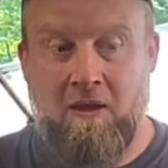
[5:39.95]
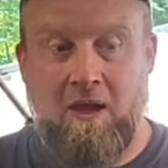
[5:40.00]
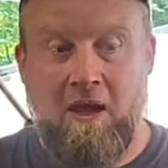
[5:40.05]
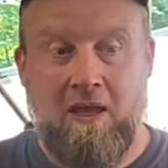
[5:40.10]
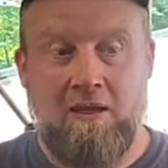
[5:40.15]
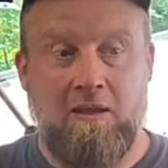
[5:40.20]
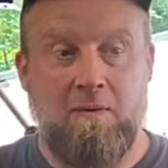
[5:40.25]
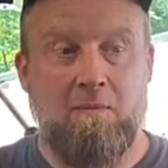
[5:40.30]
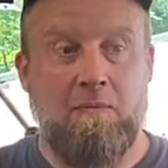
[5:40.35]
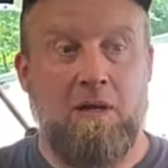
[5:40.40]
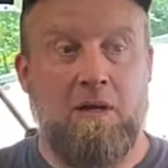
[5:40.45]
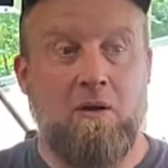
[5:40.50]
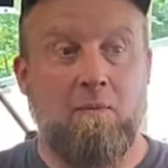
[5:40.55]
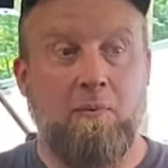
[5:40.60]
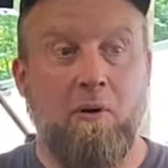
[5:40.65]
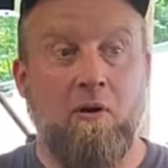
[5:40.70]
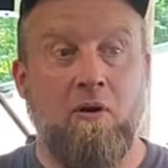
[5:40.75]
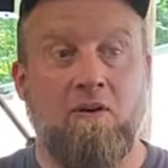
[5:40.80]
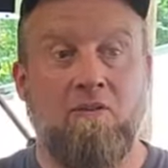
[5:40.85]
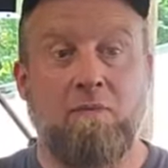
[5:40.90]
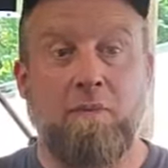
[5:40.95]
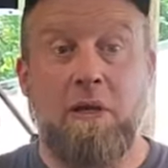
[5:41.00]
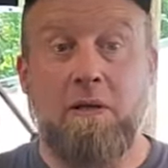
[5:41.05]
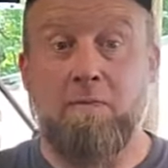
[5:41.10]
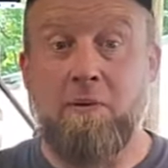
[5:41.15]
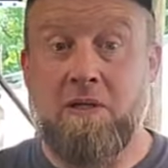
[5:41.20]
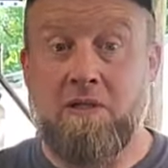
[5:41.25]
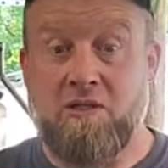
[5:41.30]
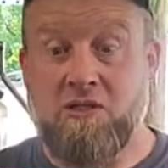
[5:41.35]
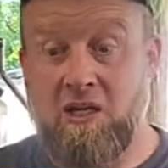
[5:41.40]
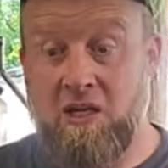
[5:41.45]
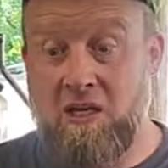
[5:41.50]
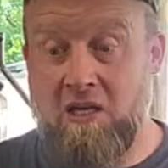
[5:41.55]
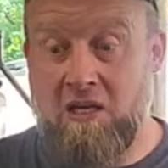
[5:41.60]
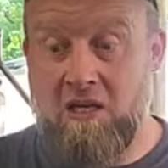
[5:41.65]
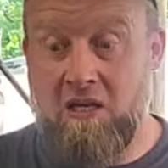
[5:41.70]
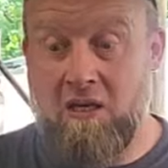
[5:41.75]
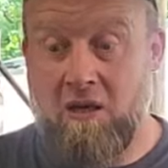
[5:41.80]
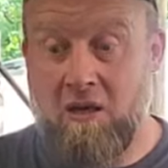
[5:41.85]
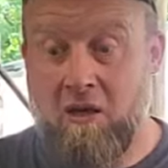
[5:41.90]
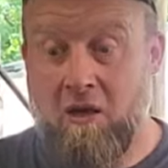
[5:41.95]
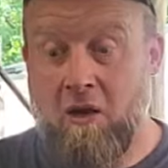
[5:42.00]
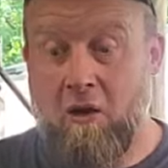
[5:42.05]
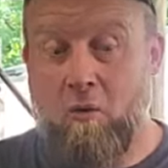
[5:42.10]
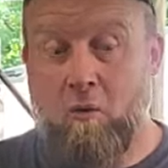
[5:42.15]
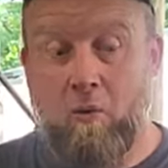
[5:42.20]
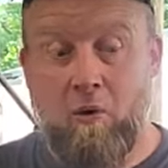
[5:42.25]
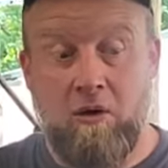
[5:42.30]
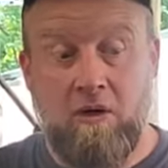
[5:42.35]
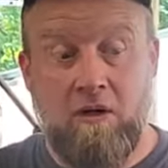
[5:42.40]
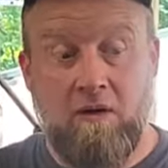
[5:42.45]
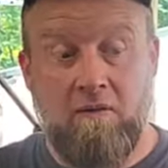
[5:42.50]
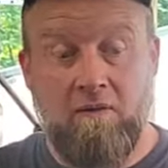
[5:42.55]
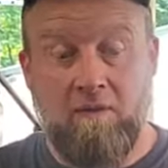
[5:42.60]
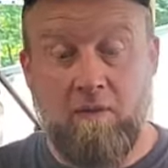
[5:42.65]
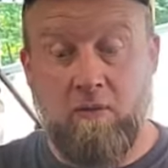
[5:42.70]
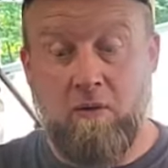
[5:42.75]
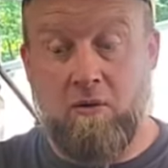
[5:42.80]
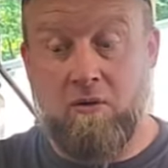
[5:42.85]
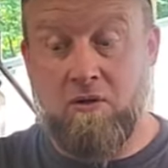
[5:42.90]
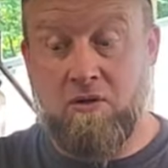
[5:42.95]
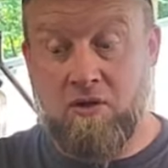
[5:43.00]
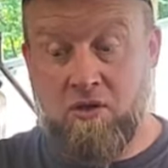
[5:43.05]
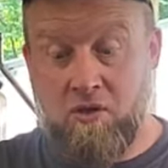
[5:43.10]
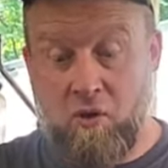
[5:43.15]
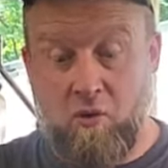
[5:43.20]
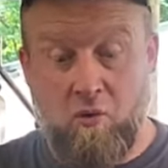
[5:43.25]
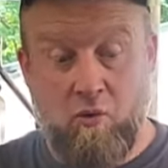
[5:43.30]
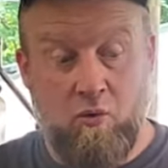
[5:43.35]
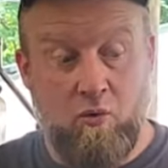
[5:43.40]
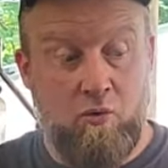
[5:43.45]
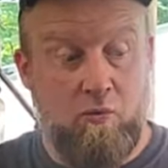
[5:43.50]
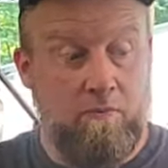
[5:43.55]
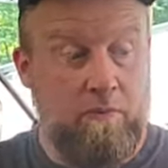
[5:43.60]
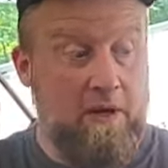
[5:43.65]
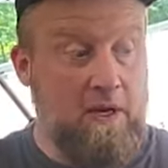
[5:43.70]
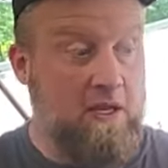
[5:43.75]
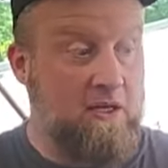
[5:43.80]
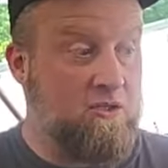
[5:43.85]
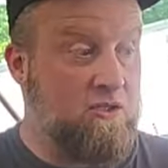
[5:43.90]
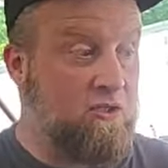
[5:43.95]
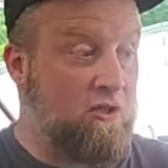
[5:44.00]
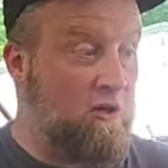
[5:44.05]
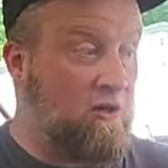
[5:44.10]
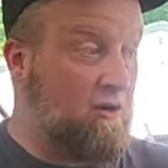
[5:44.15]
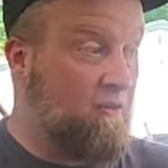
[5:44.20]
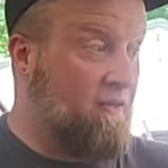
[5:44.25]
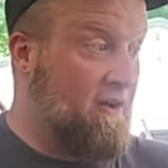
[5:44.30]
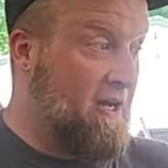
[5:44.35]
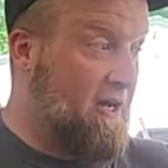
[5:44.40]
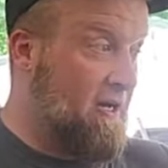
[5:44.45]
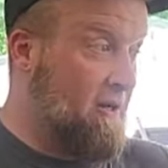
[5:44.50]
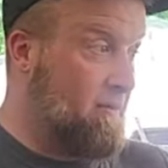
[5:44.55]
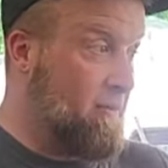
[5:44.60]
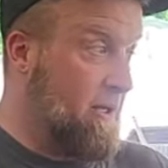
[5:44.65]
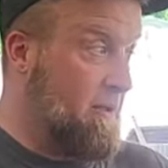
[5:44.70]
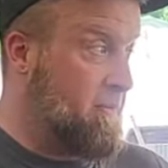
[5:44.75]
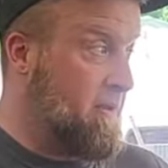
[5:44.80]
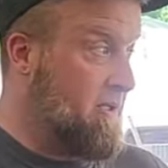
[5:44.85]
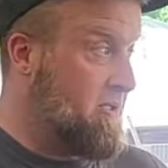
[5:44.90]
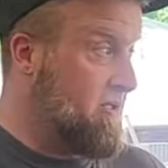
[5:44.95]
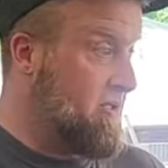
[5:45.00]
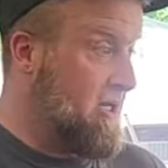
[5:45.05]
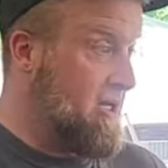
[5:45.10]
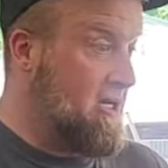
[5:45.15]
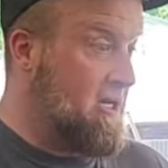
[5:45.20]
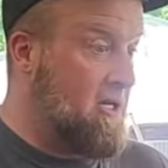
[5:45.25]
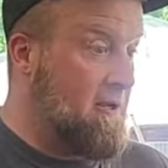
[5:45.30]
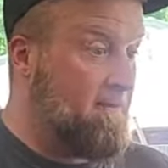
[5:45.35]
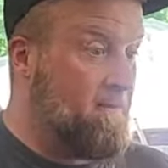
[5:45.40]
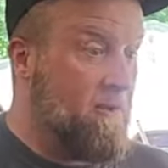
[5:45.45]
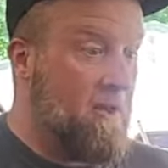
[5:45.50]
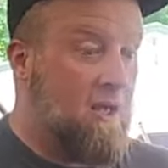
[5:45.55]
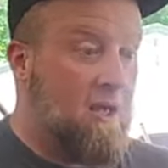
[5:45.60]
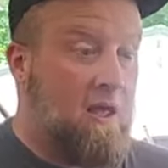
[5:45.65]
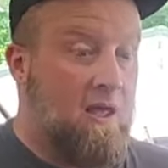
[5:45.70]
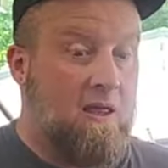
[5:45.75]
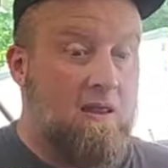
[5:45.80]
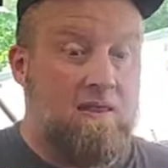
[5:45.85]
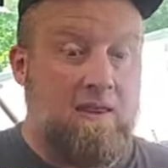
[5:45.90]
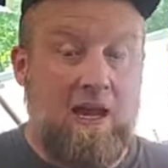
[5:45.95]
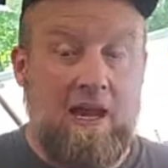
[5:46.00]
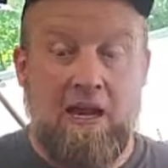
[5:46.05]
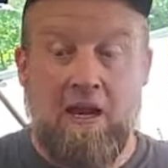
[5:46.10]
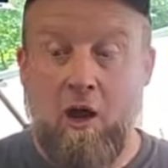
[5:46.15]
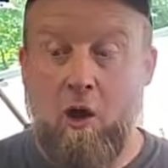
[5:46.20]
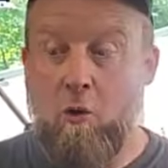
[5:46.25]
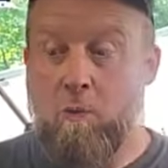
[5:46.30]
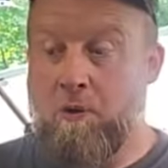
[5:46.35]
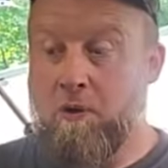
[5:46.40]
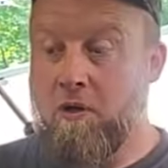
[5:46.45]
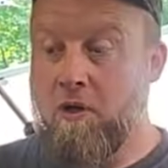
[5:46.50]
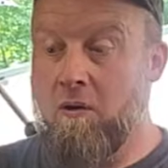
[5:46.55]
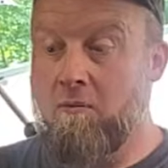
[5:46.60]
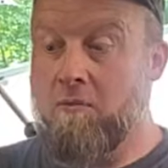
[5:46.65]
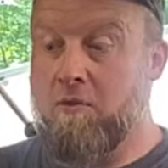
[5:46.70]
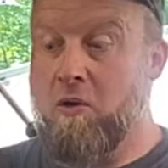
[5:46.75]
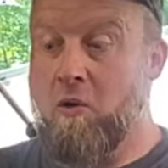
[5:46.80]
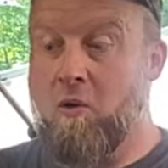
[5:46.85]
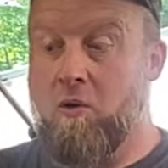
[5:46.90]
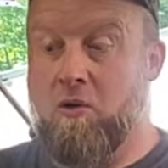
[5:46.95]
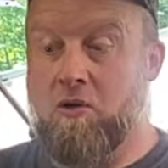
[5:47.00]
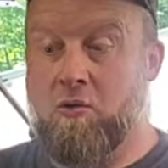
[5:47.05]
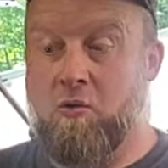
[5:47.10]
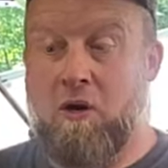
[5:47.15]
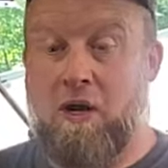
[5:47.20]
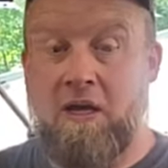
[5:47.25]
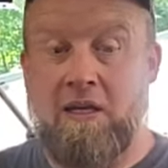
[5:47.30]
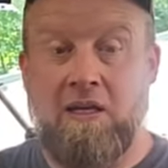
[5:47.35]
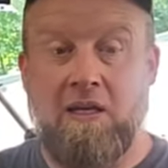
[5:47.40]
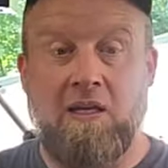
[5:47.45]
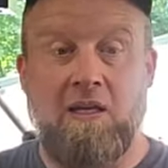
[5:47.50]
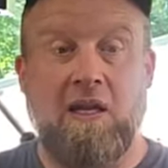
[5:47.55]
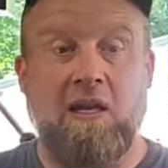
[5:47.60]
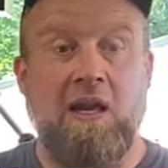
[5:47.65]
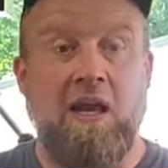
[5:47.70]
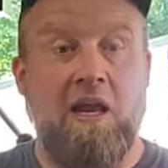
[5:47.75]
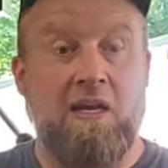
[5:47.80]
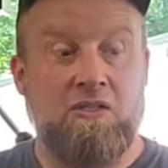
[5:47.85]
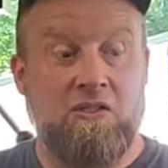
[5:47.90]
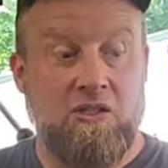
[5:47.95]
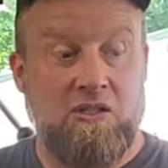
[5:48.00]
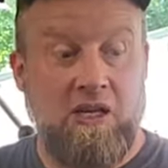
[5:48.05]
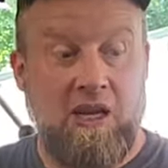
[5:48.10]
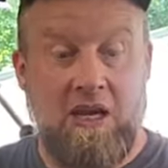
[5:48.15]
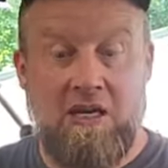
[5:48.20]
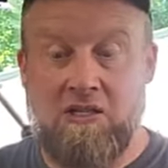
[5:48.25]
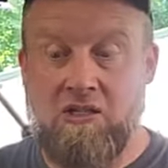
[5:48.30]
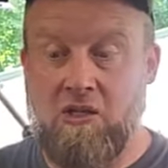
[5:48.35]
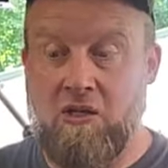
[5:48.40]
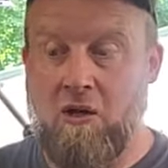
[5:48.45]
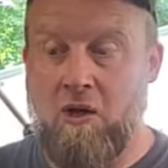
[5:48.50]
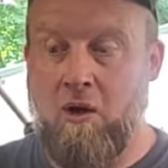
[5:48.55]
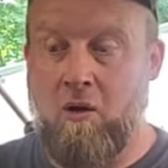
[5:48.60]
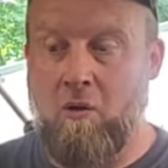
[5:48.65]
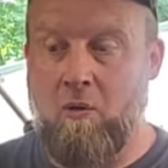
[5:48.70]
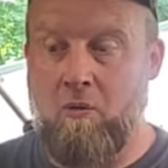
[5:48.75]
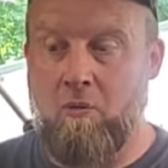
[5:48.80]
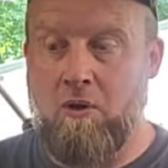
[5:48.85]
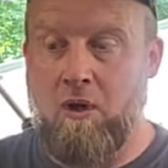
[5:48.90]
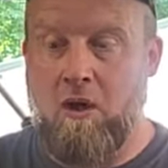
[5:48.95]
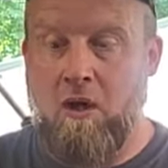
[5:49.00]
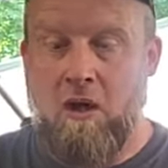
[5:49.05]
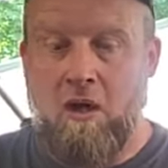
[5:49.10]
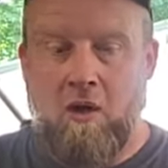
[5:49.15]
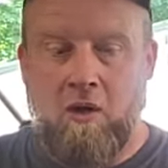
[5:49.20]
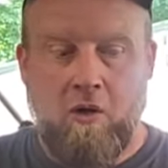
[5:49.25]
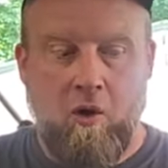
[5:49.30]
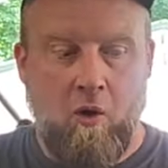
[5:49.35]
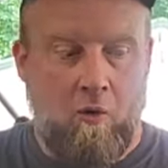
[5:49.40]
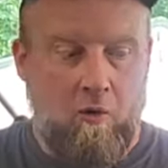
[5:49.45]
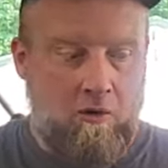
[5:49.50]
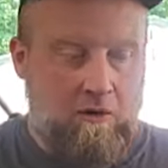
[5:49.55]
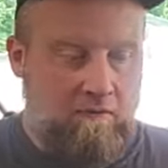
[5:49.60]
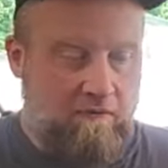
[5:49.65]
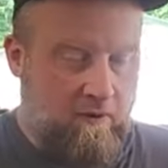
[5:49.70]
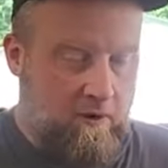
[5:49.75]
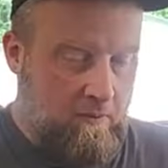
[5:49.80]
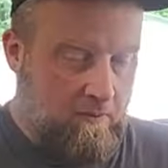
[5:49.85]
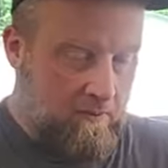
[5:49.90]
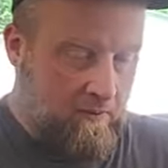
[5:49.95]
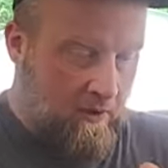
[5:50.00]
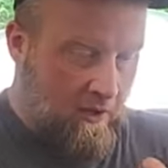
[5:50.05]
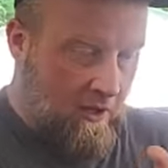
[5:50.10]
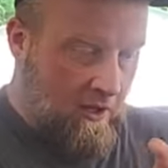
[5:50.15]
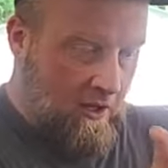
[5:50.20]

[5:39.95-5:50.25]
and then being a part of PPG, working for the school, being certified in PPG, that opened up doors where I could get education on going from,